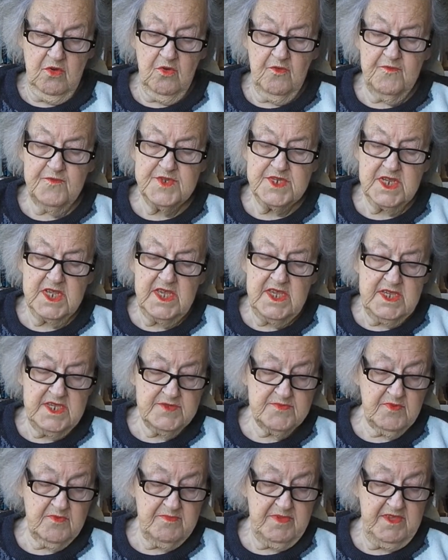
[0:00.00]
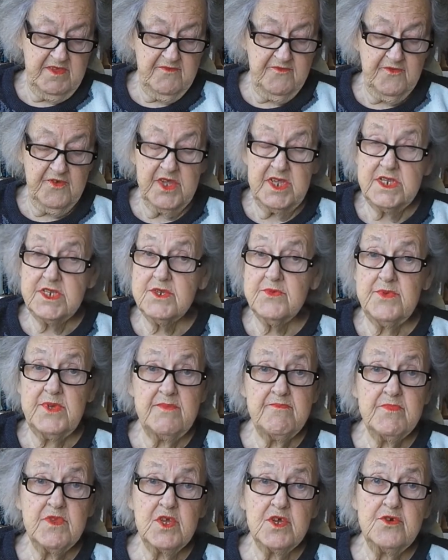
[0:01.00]
or for days would be afraid to
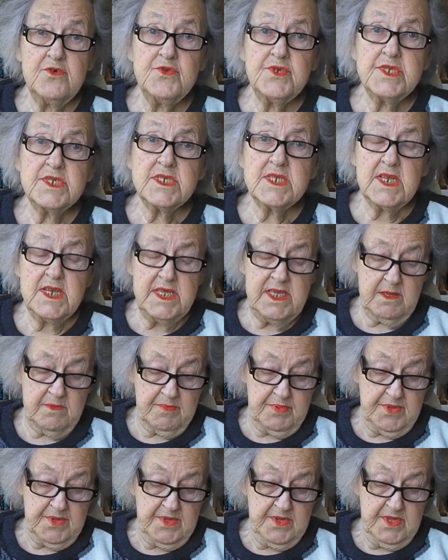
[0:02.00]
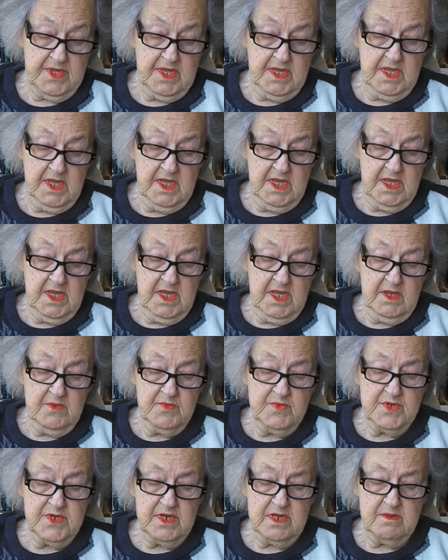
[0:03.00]
even go to sleep.
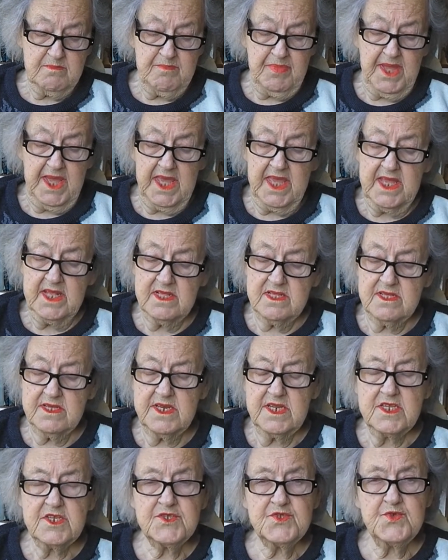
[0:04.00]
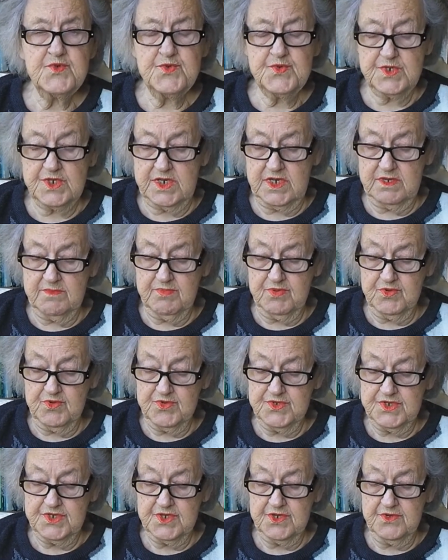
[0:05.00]
Would it pale and exhausted,
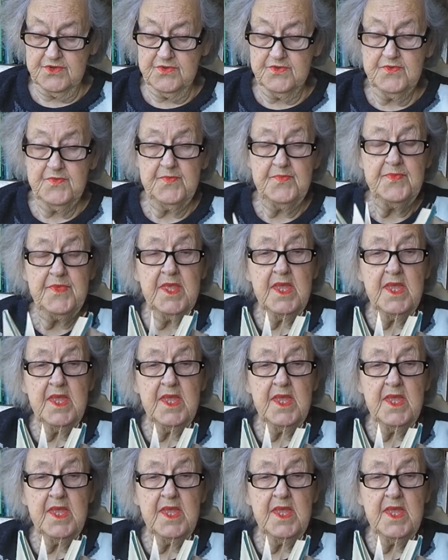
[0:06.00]
poor soul.